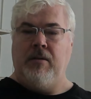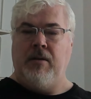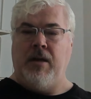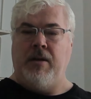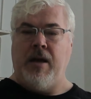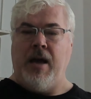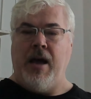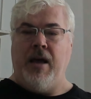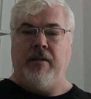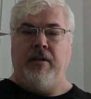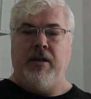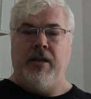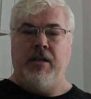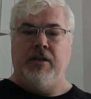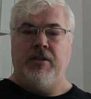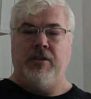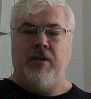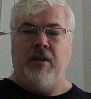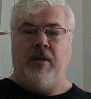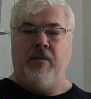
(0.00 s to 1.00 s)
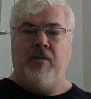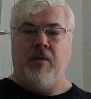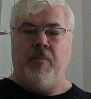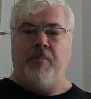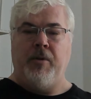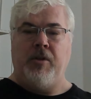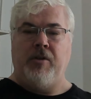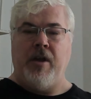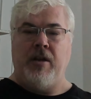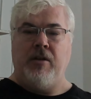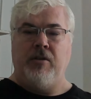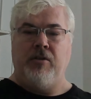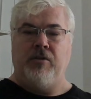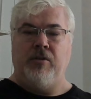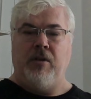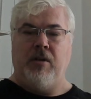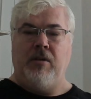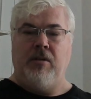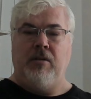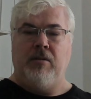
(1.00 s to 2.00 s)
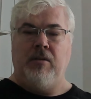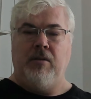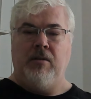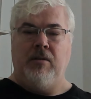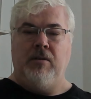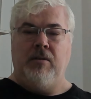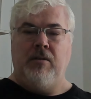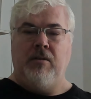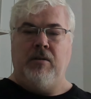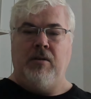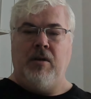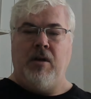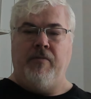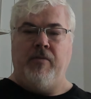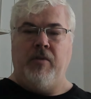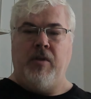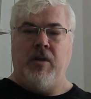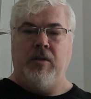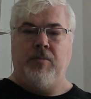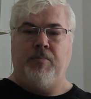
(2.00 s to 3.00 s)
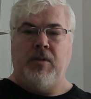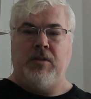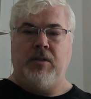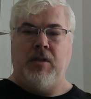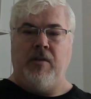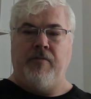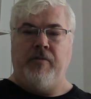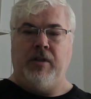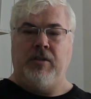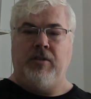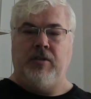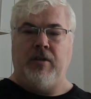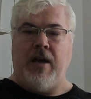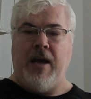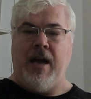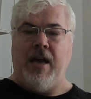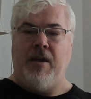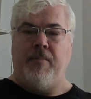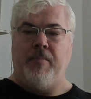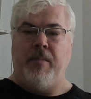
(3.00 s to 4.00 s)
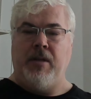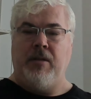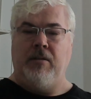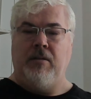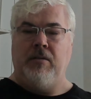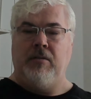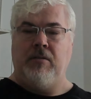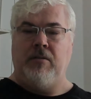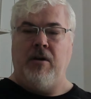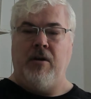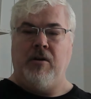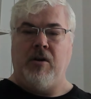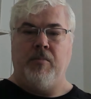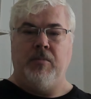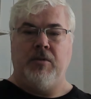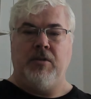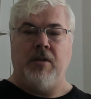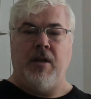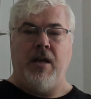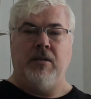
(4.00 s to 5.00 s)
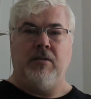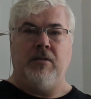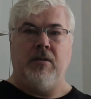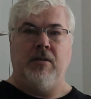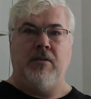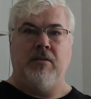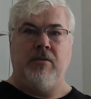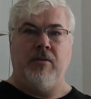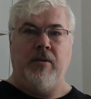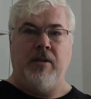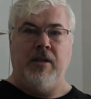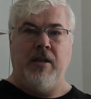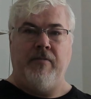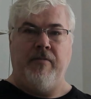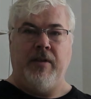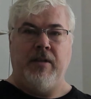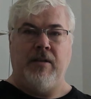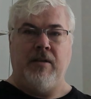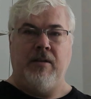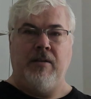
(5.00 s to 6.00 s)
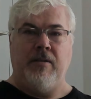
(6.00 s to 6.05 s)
and unleashing the potential of the specific time and circumstances you live in.